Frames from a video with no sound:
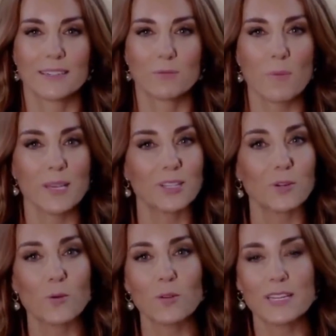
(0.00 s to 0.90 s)
where we can
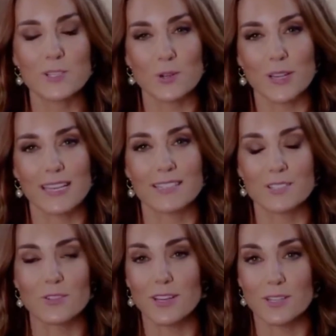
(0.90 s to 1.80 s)
all enjoy its
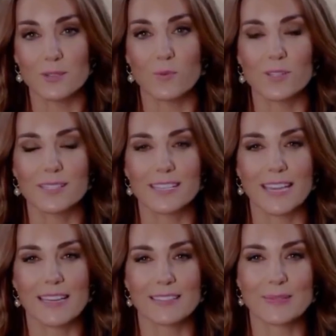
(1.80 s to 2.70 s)
treasures once
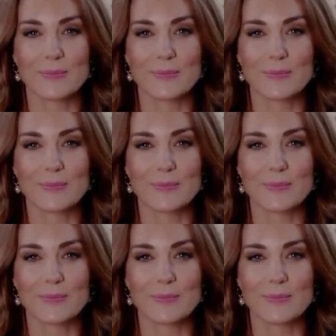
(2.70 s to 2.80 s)
again.